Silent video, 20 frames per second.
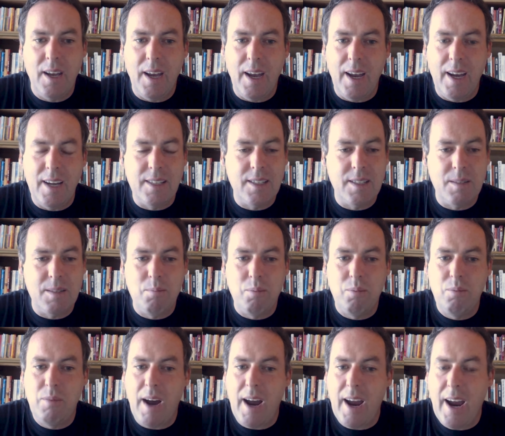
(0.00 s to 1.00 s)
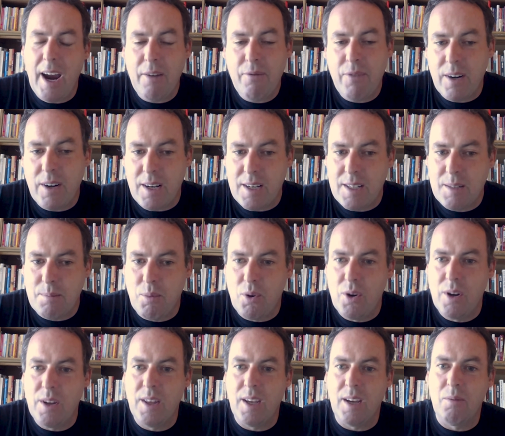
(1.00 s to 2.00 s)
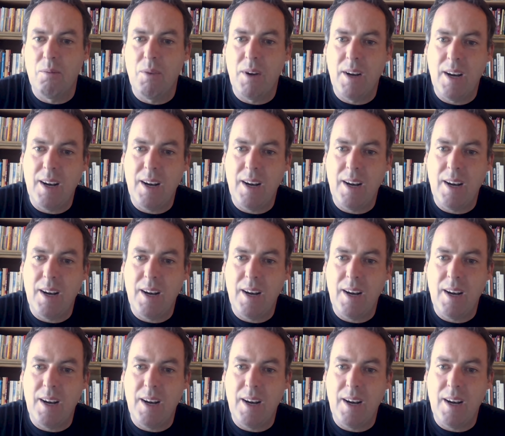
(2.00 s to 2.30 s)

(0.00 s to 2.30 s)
It's effortless breathing with